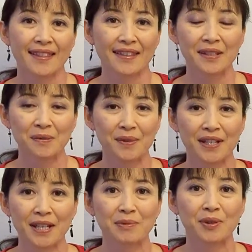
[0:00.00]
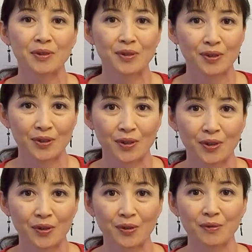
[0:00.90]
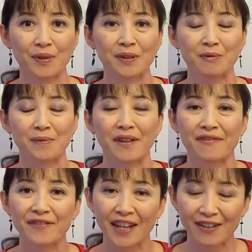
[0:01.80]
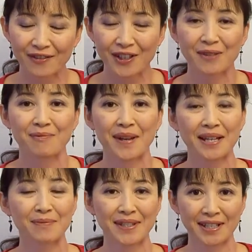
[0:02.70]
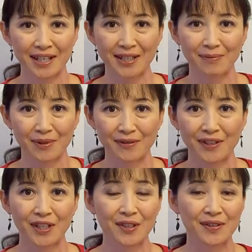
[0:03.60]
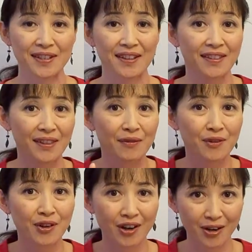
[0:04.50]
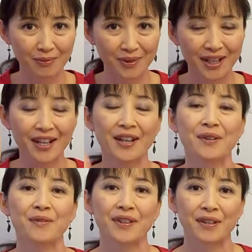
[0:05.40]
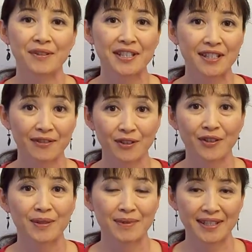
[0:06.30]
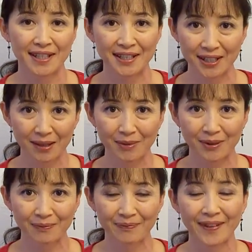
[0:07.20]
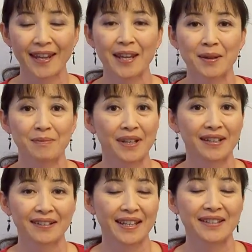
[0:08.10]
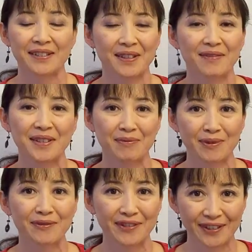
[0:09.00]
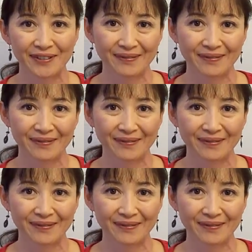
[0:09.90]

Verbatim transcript: This week I'm going to show you one of my favorite back massage moves using a forearm with the receiver on the massage table. My clients love this move too.